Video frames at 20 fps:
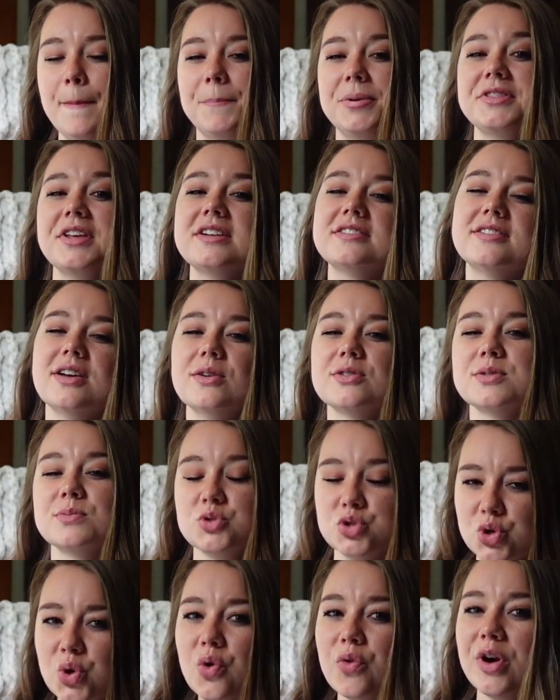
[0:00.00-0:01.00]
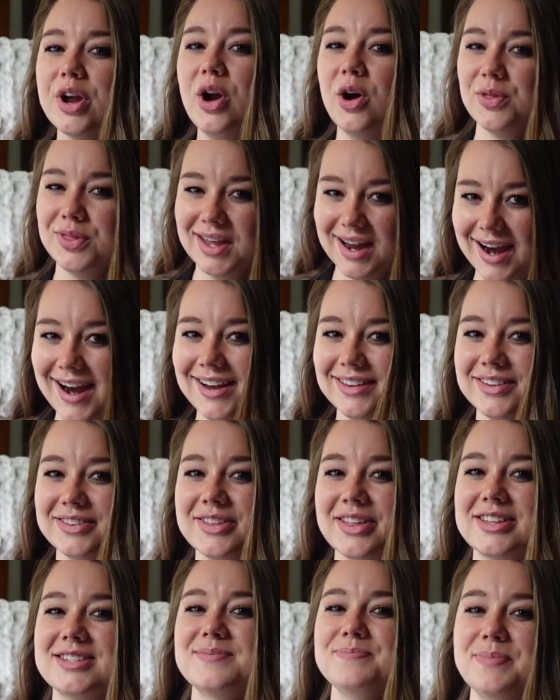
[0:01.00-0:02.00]
But they sell some jewelry on the island
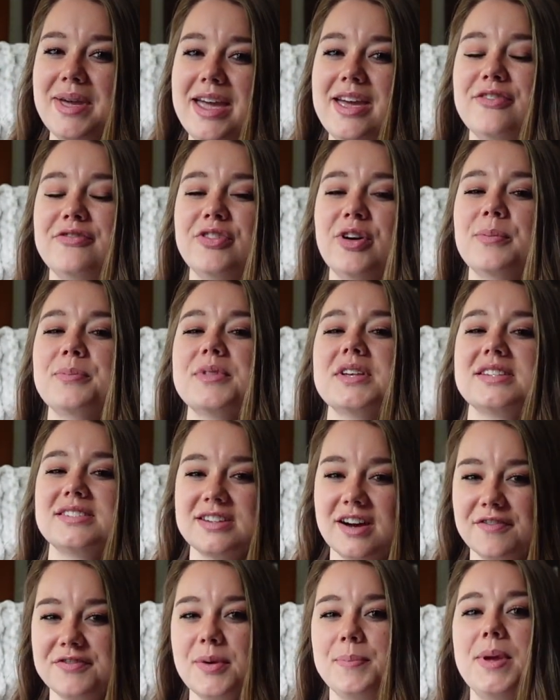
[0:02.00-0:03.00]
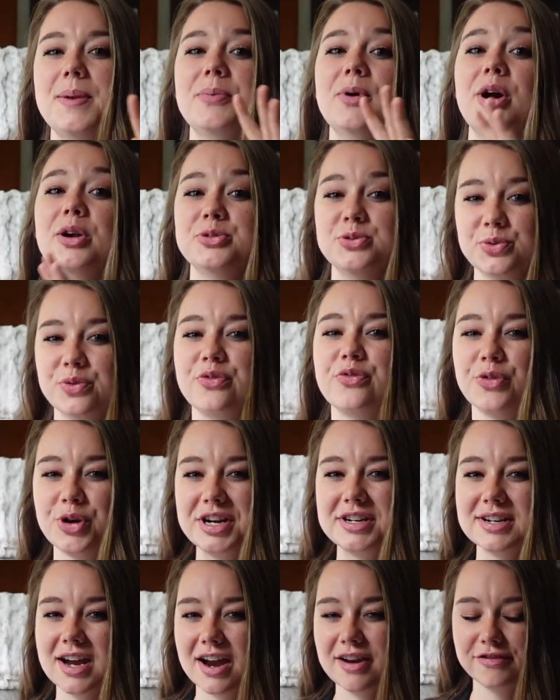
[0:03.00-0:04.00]
that's made from the stuff that people had to
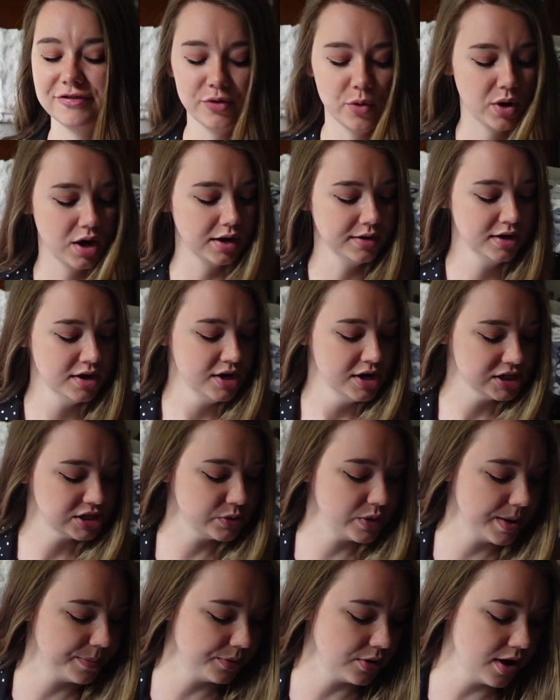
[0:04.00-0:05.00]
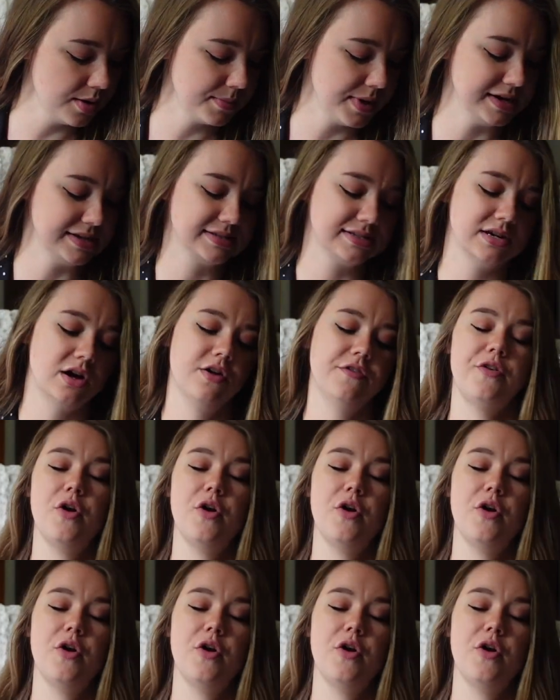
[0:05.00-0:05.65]
free dive for. So I brought myself